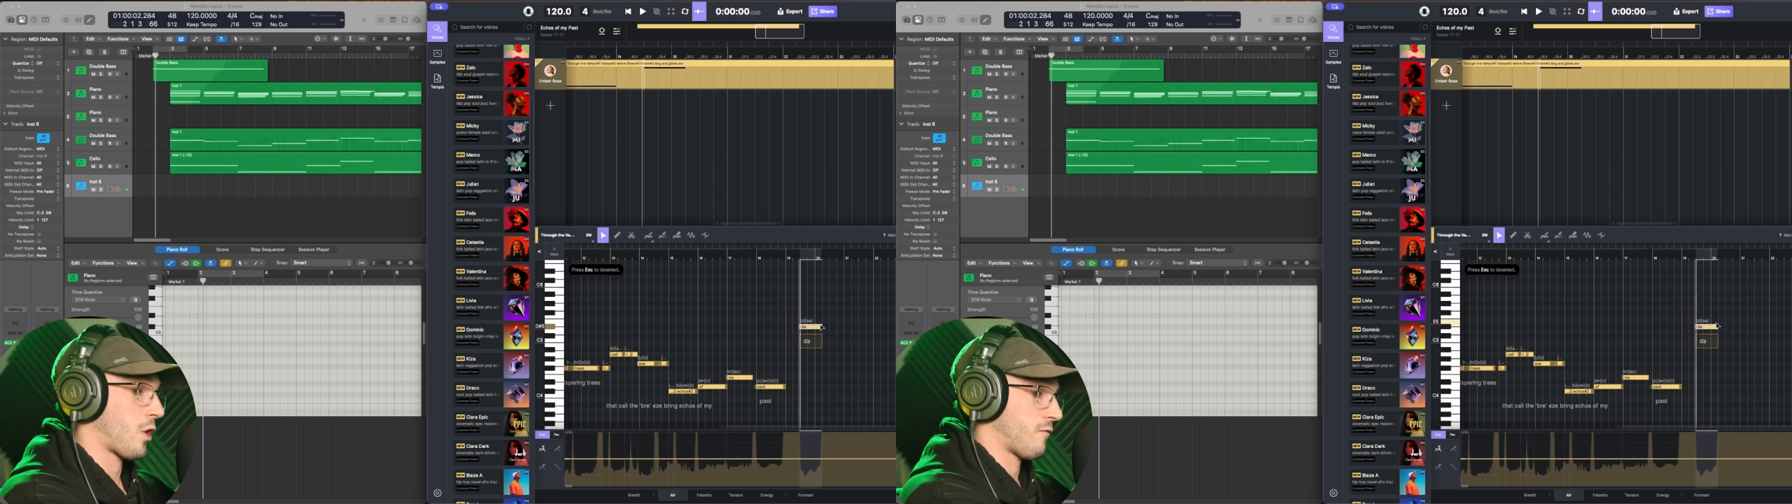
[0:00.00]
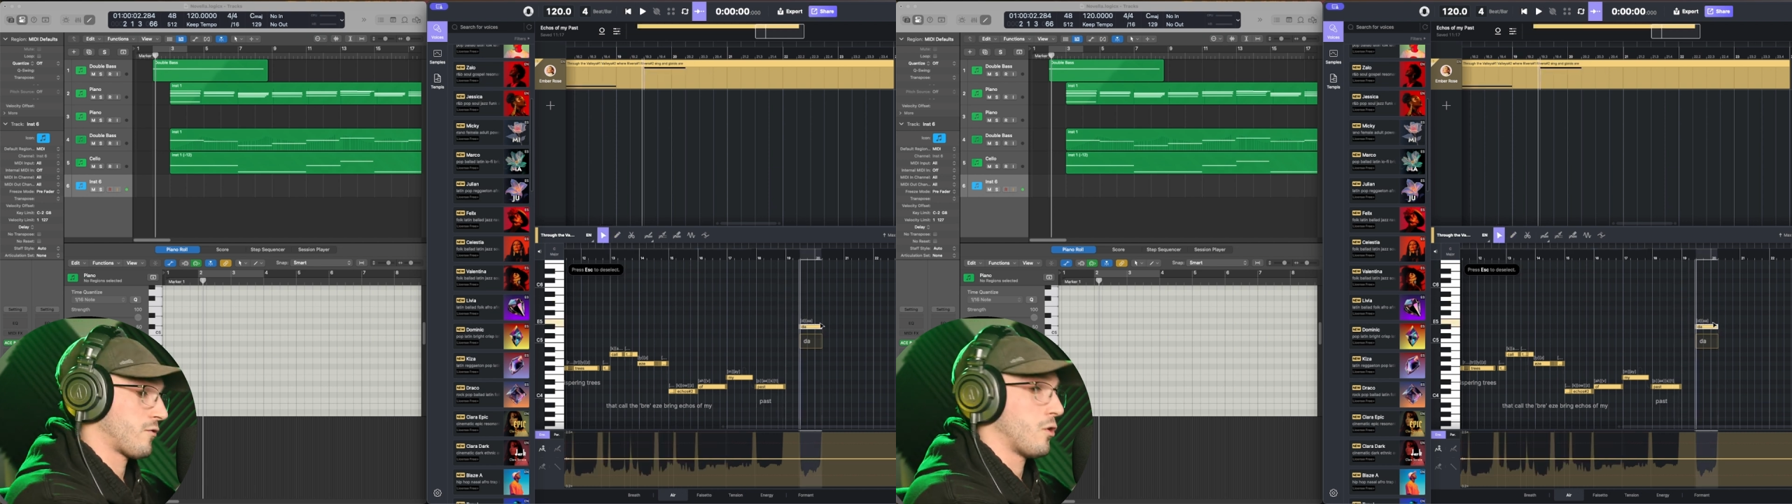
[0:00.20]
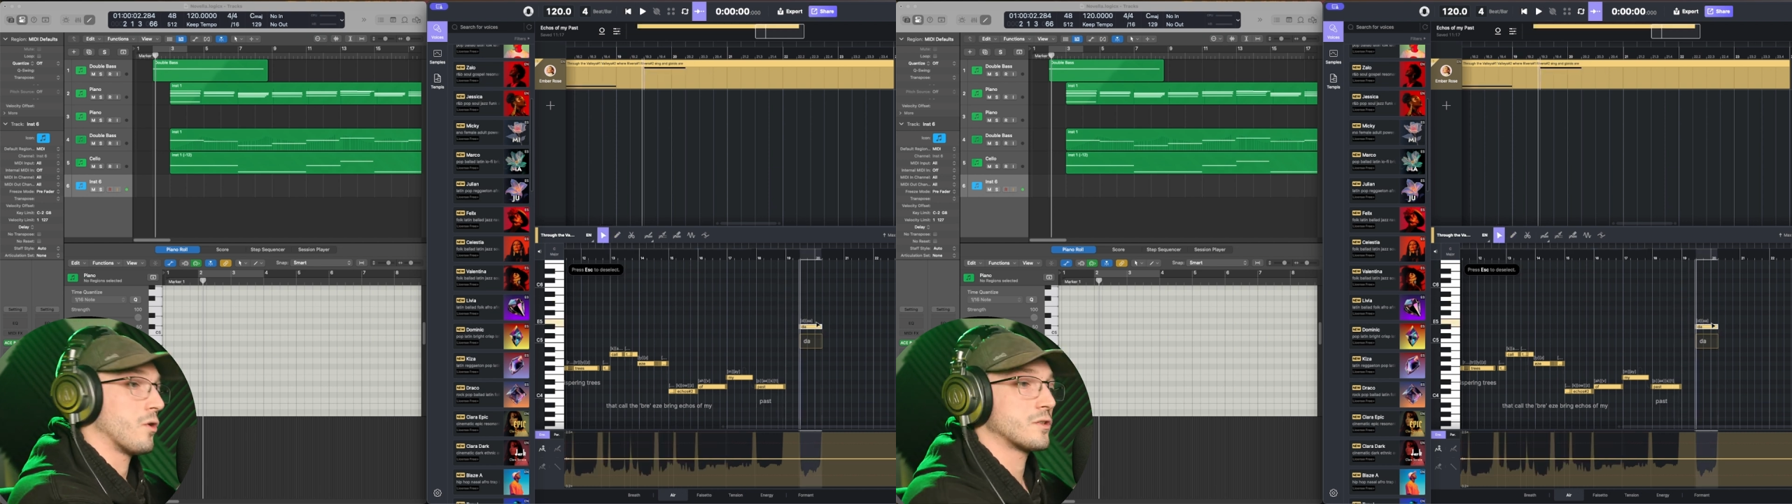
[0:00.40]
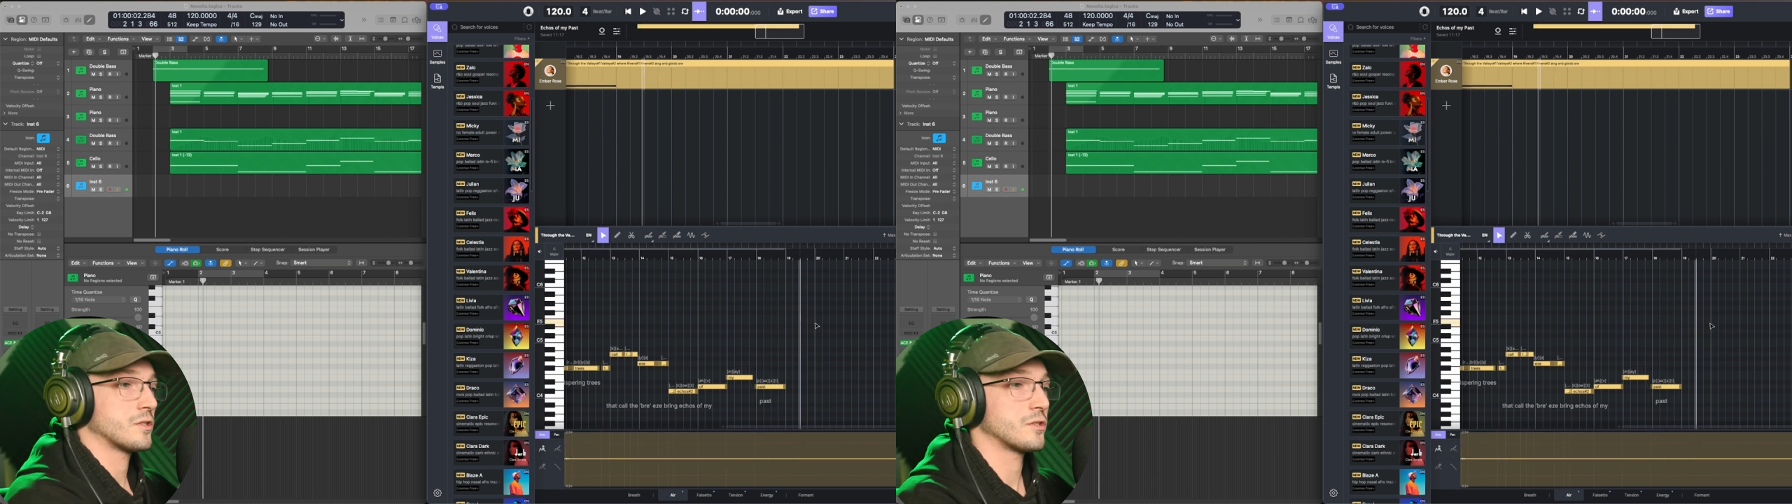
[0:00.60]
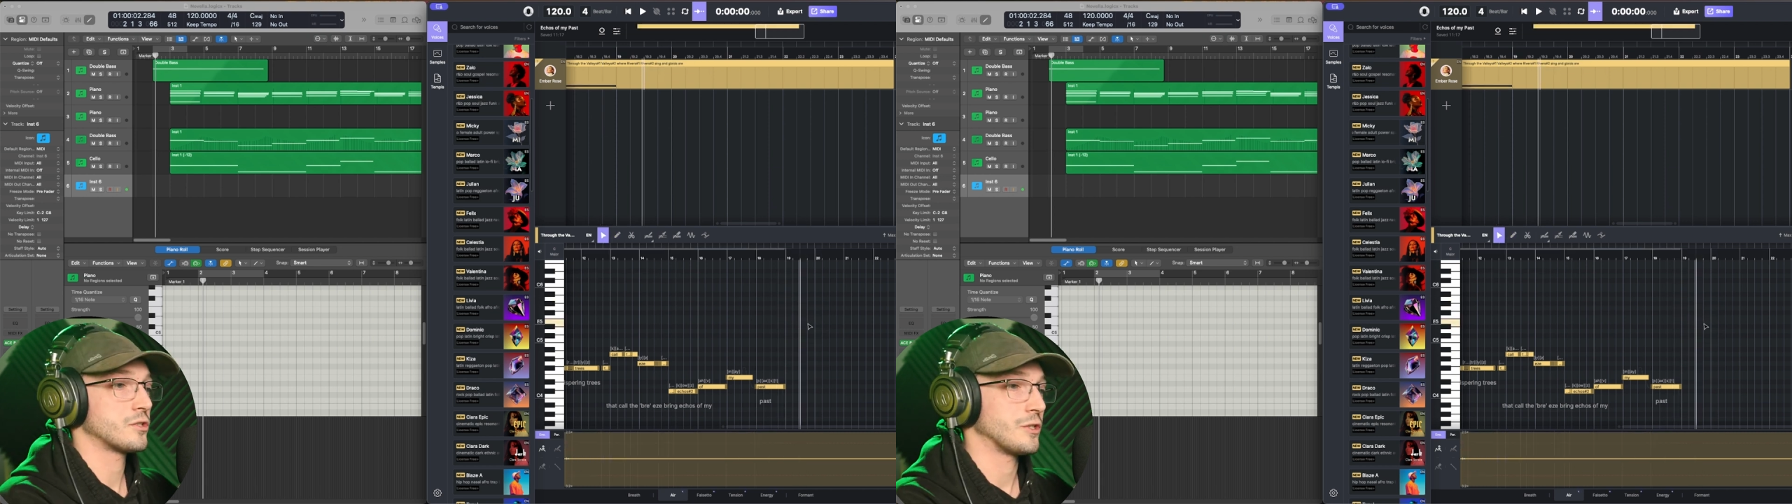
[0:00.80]
I've got
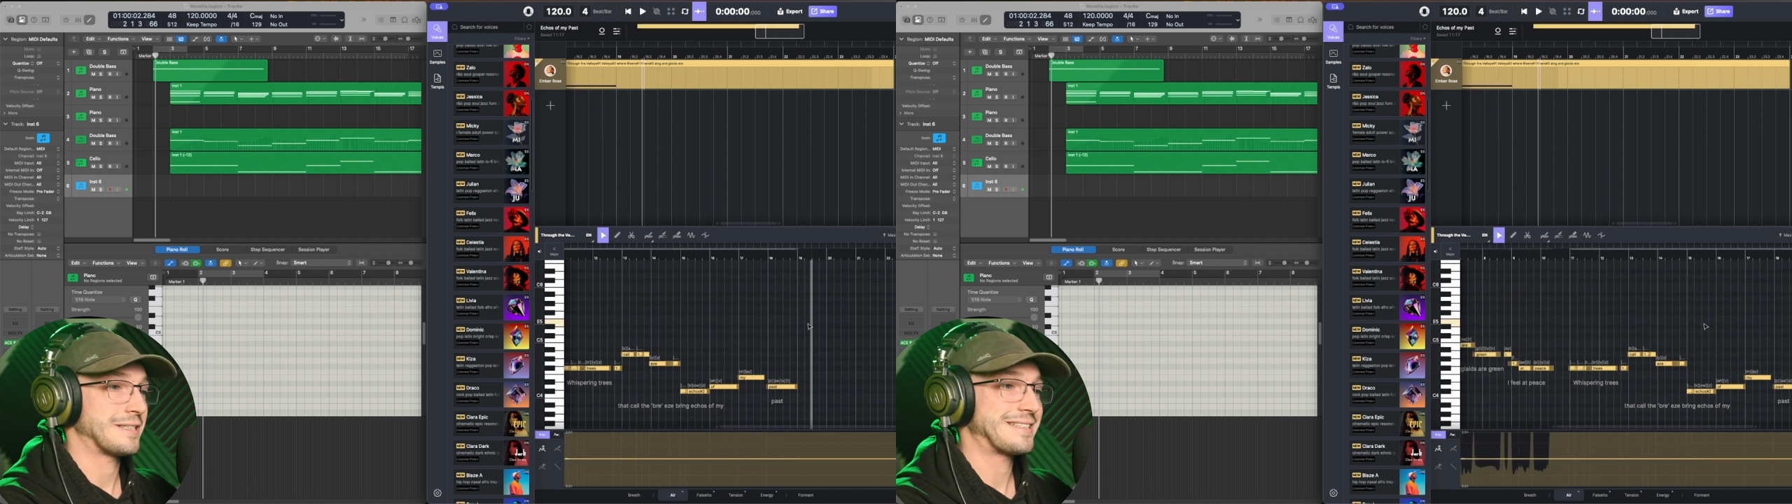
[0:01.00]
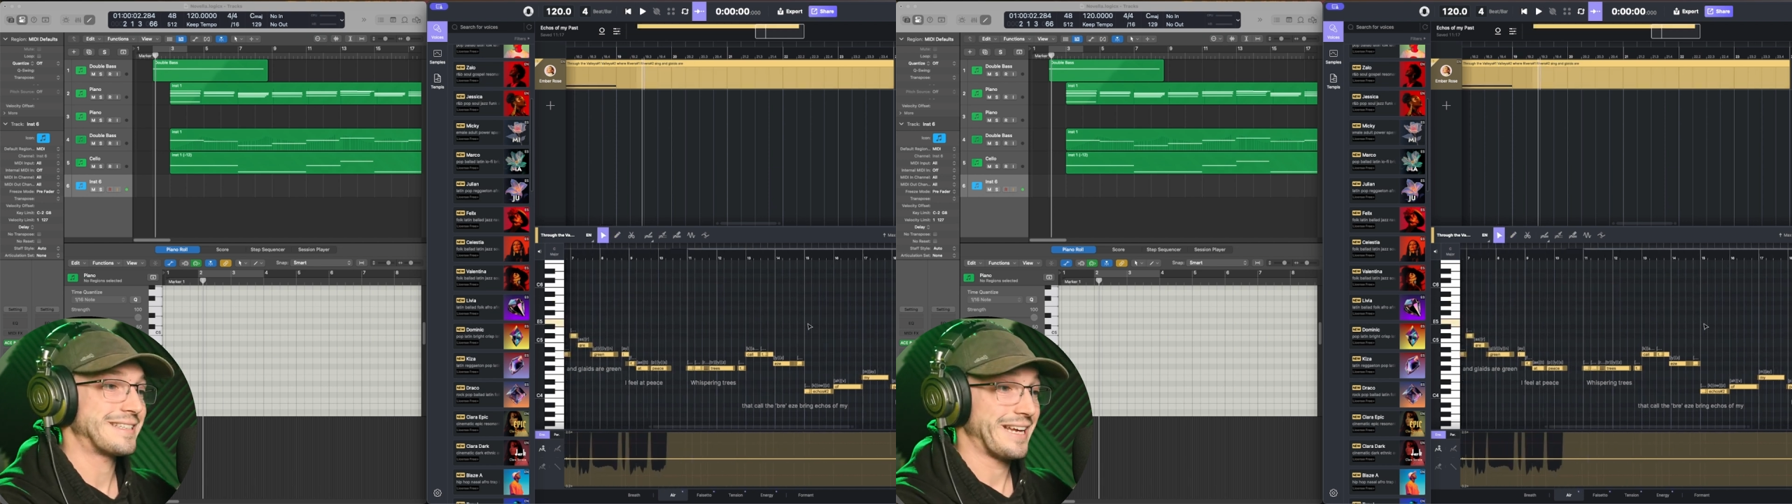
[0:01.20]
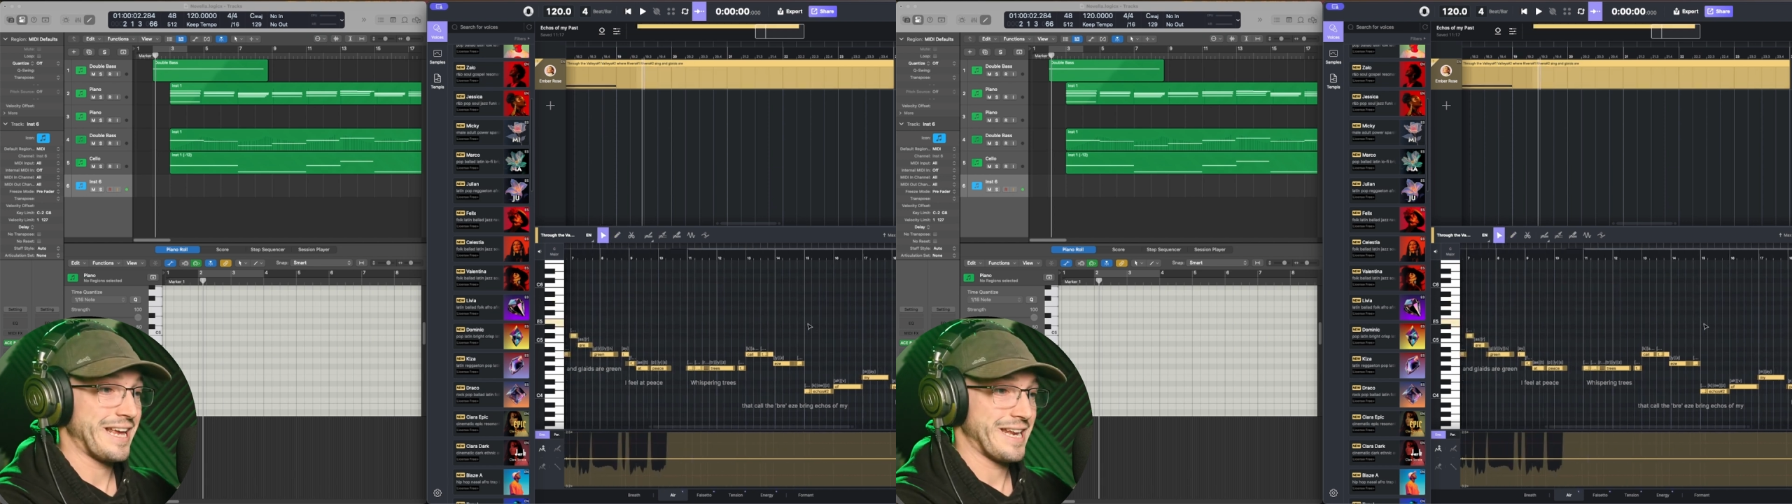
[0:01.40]
so you can see it